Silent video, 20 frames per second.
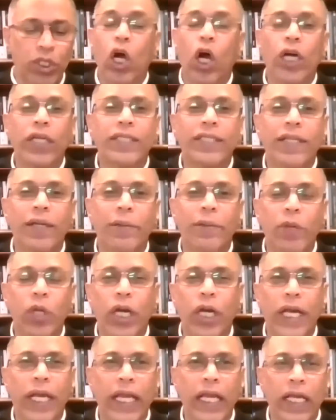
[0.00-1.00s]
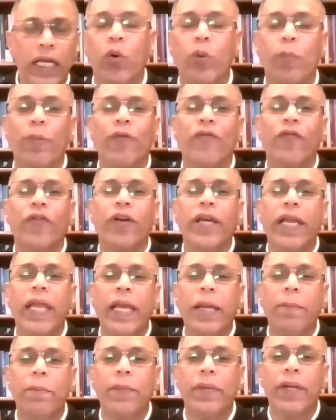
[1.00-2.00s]
God's community, group of
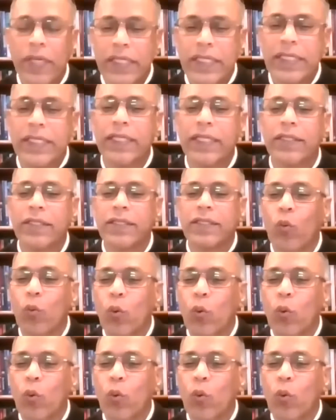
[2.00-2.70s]
redeemed persons who